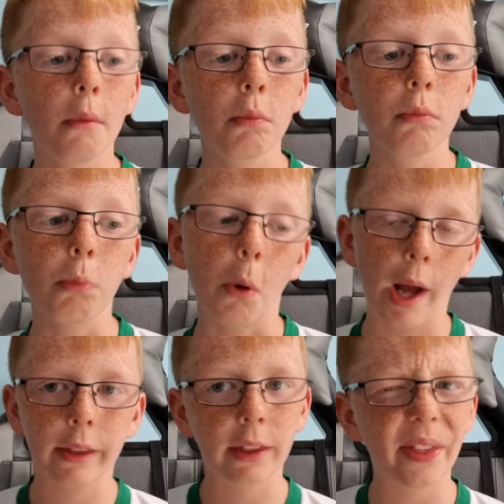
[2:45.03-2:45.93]
Uh, well,
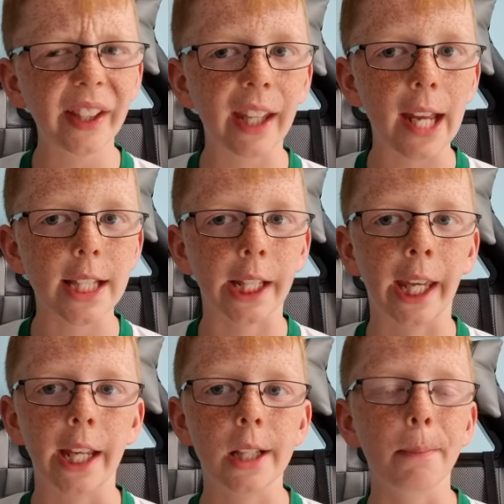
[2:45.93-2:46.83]
I think it is the
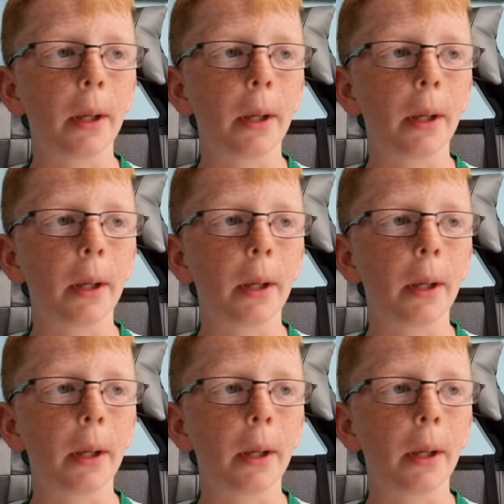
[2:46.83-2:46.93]
case,